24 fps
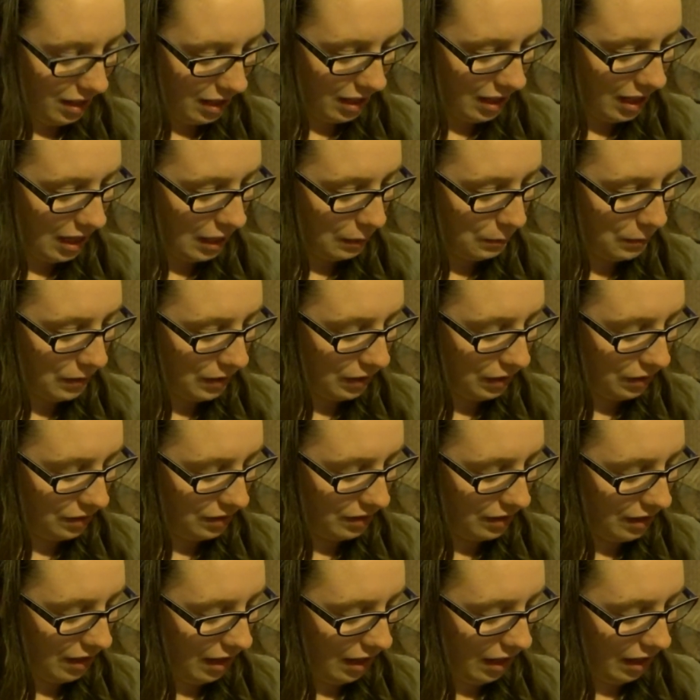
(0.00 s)
Yeah, it's been a
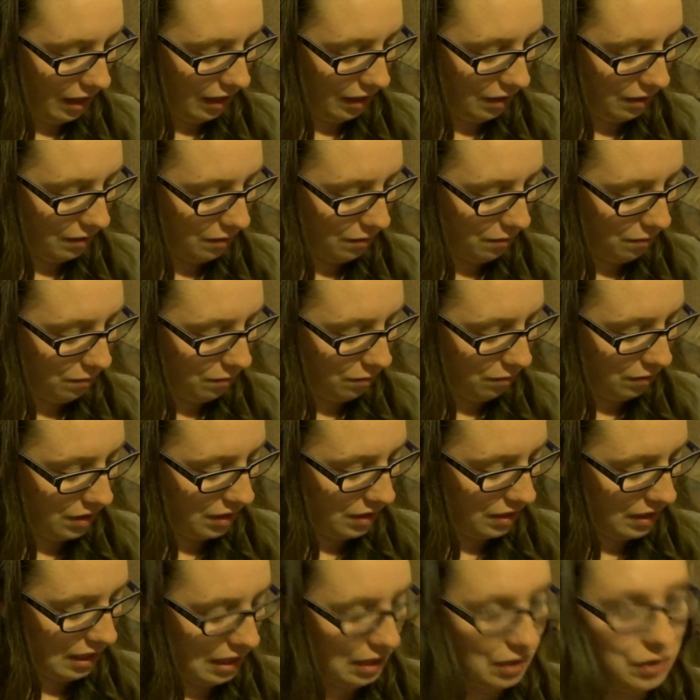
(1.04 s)
good day.
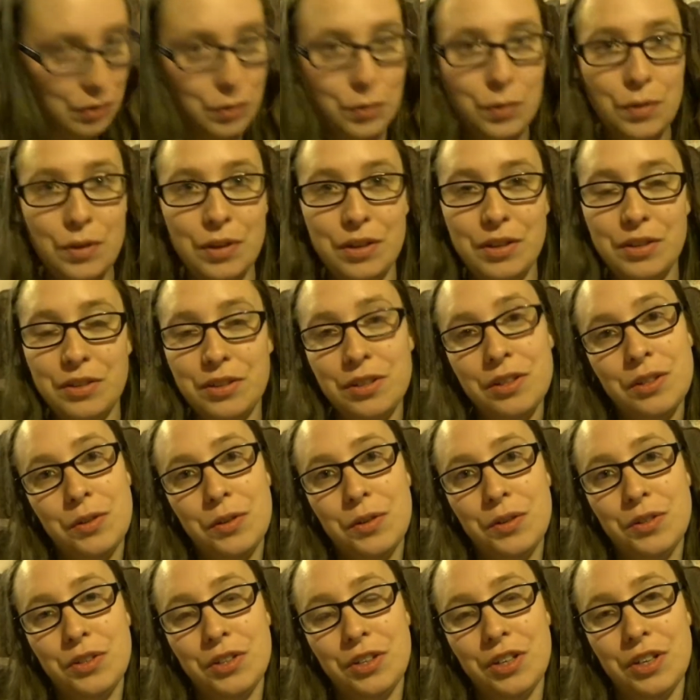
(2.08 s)
Didn't stay indoors, didn't
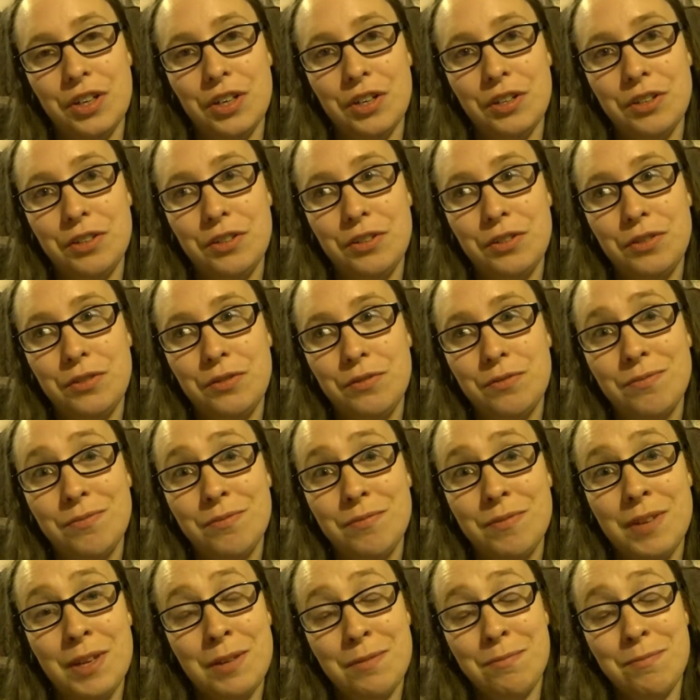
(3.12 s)
go to church.
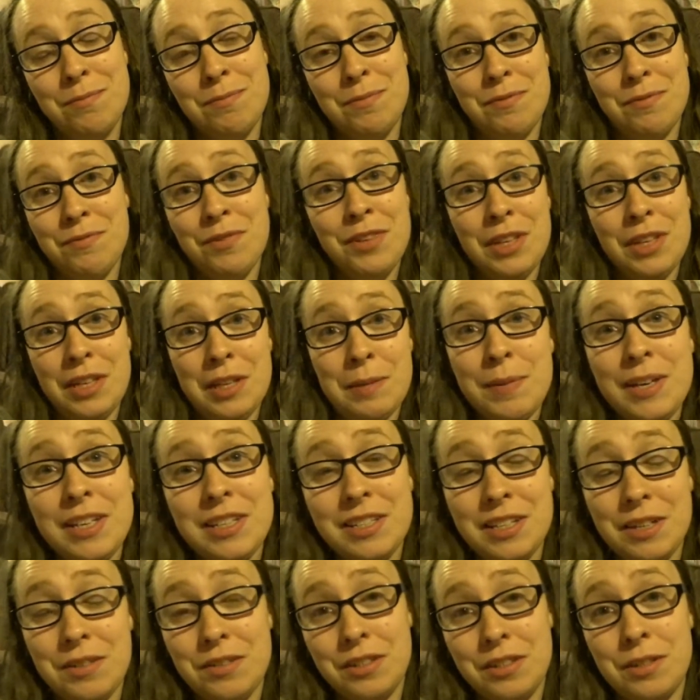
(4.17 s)
Really, the
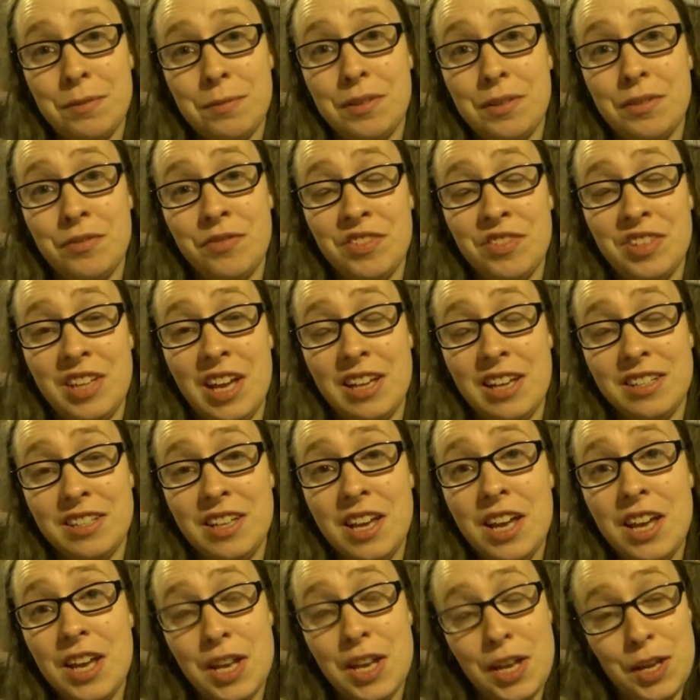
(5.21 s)
best time to come to Inverness
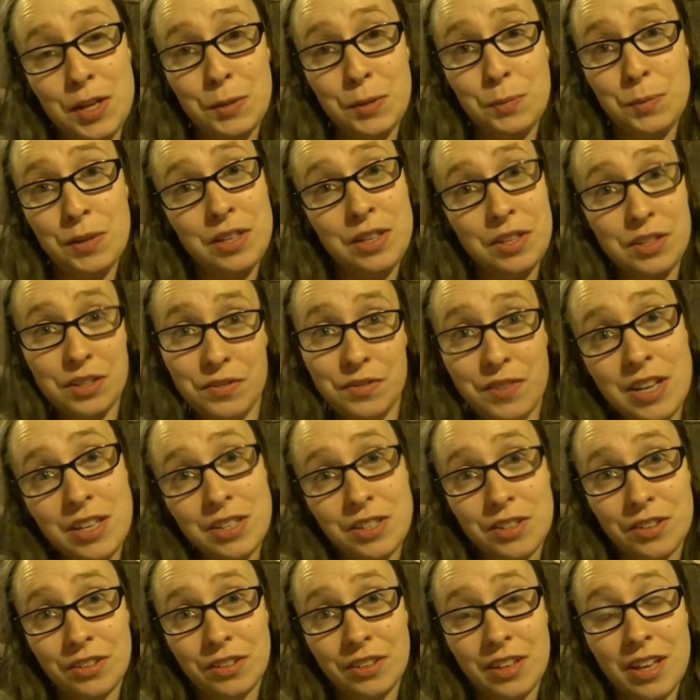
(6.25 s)
is when there's an
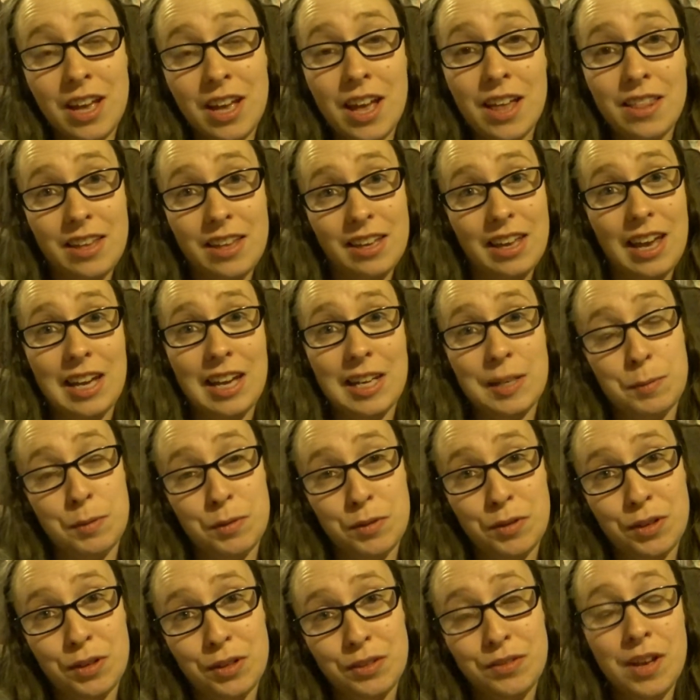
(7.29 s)
event on, like Expo
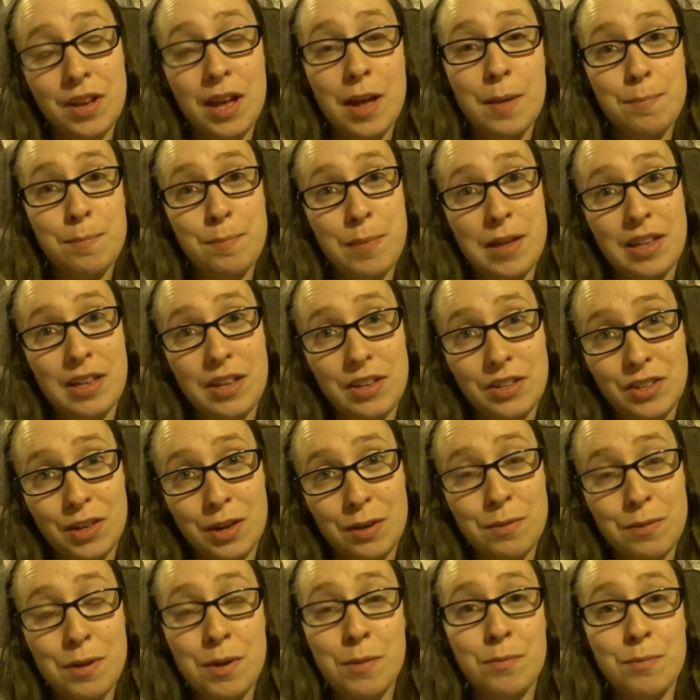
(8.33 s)
North,
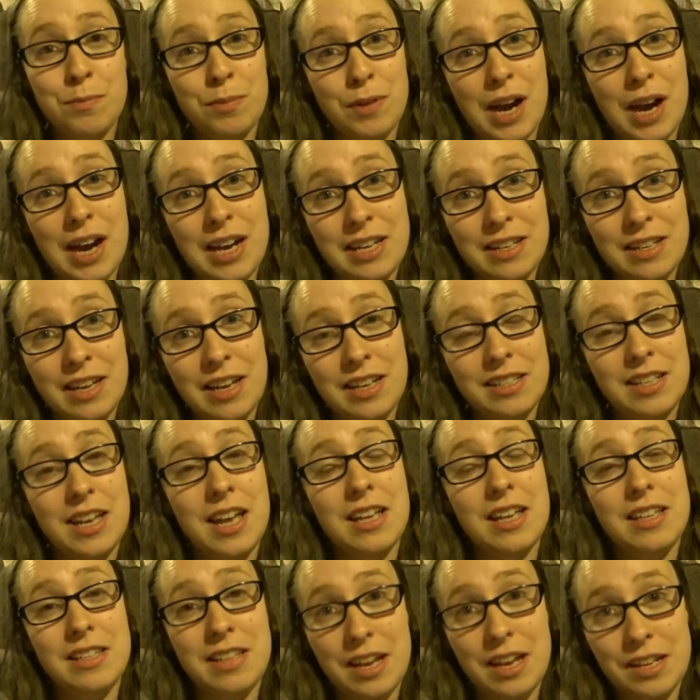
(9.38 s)
Belgium, ProudNess,
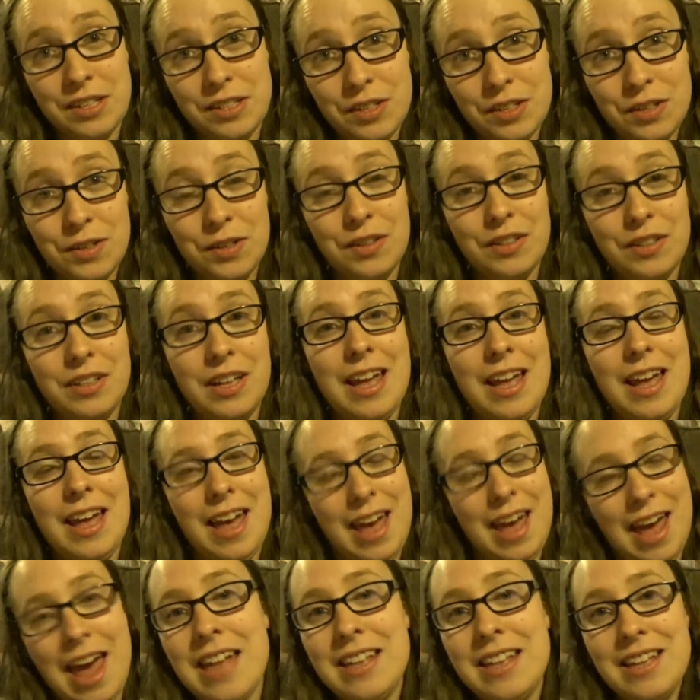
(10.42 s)
NessCon,
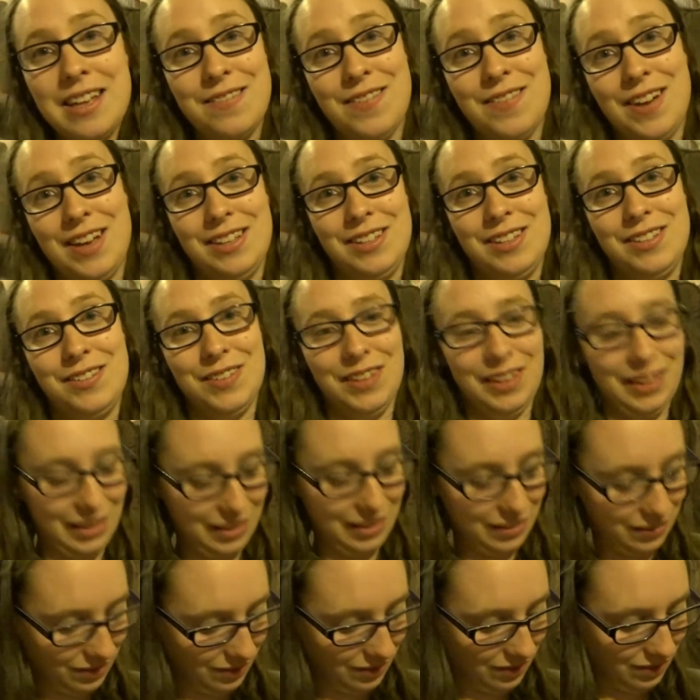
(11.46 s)
any events,
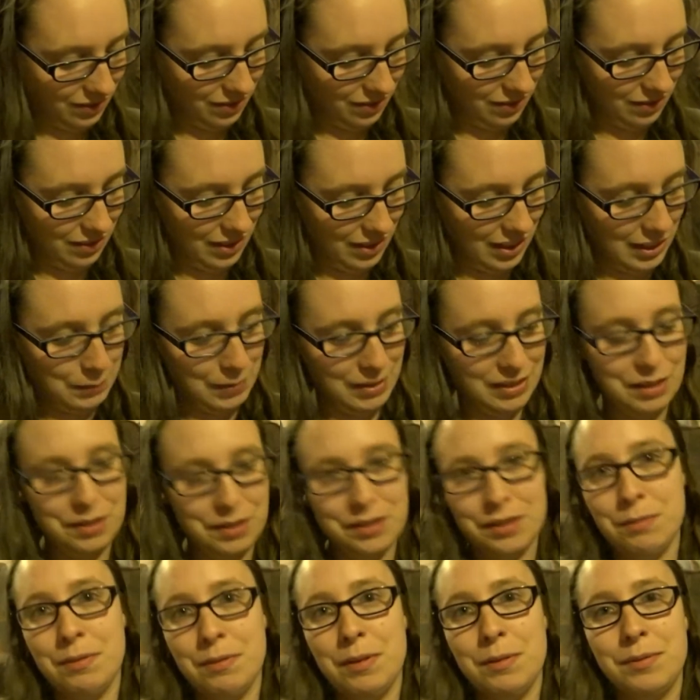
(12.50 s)
really. That's the best time
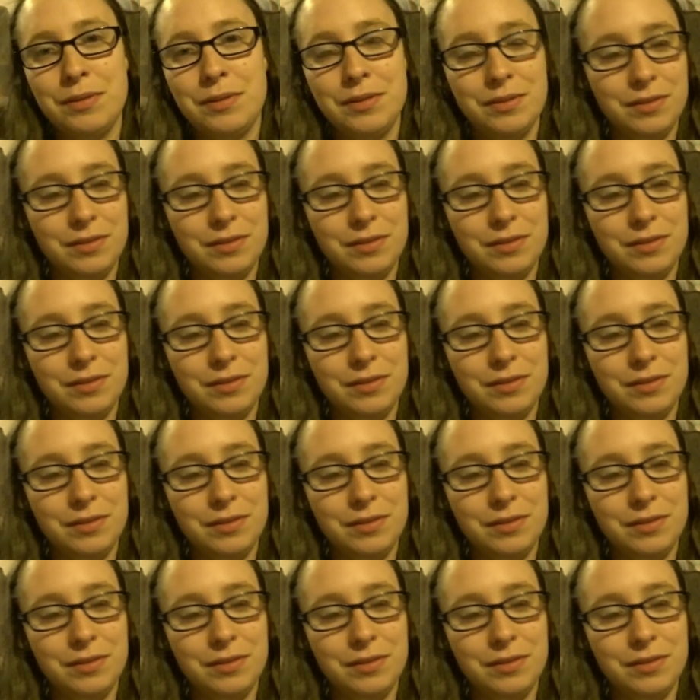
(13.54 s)
to come up.